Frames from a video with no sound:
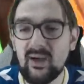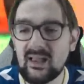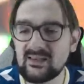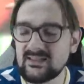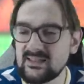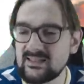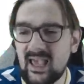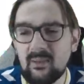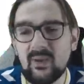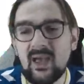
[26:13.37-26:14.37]
Palace this
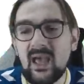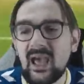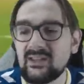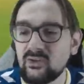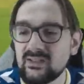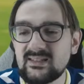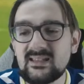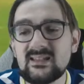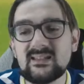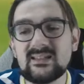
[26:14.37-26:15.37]
game. And you can
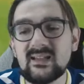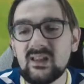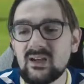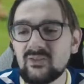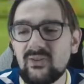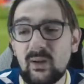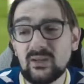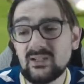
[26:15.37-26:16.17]
see this is a clear foul.